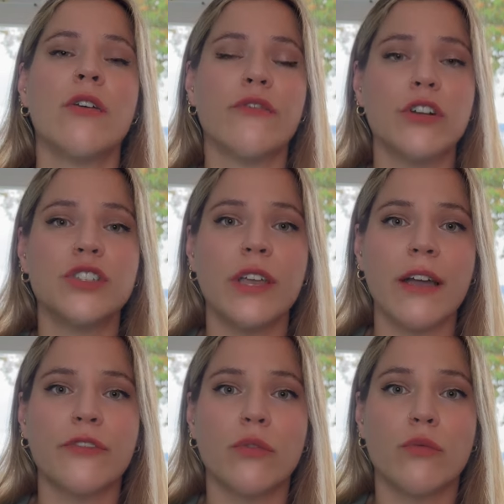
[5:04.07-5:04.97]
First, you
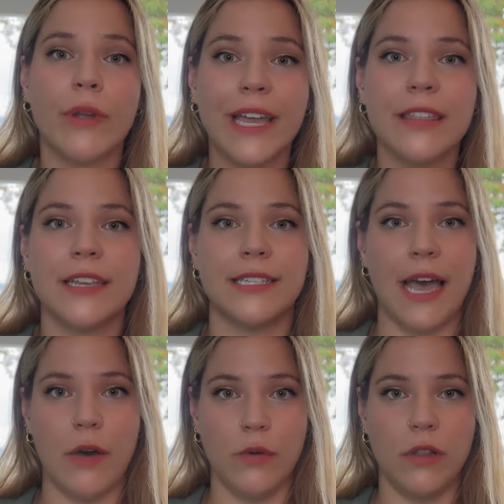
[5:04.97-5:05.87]
have to wring the
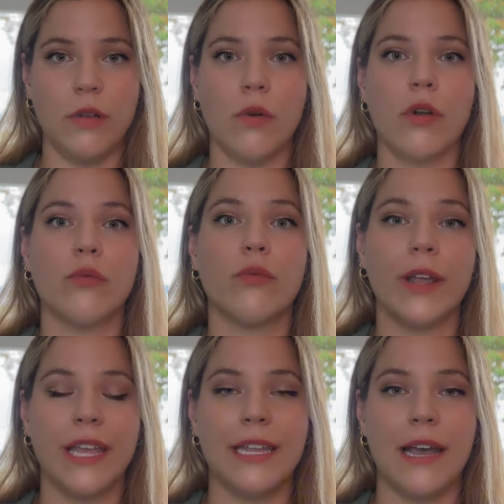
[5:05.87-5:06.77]
towel or
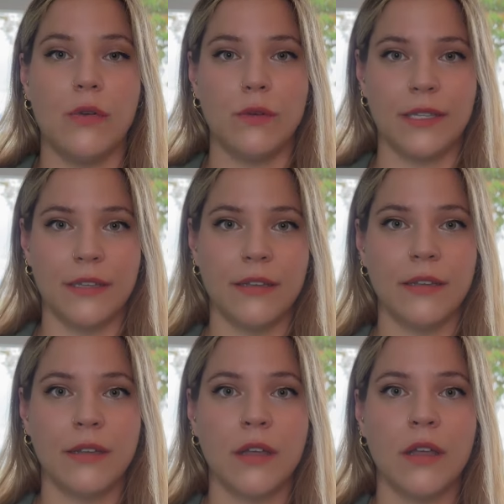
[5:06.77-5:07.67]
wring it out,
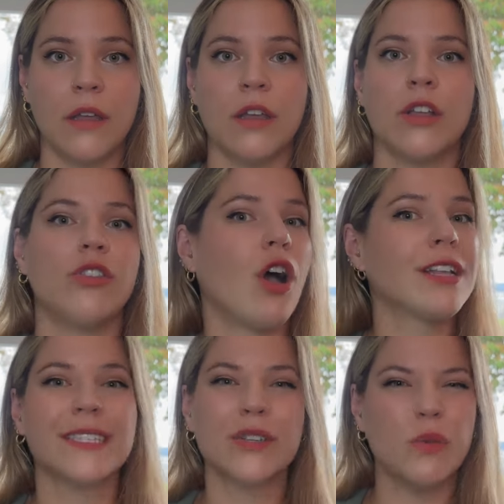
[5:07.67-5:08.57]

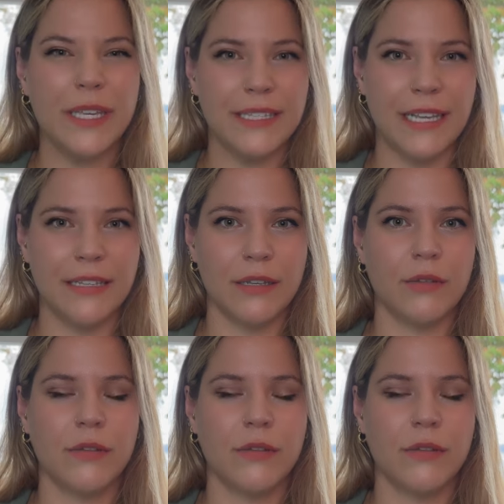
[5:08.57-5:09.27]
not squeeze it.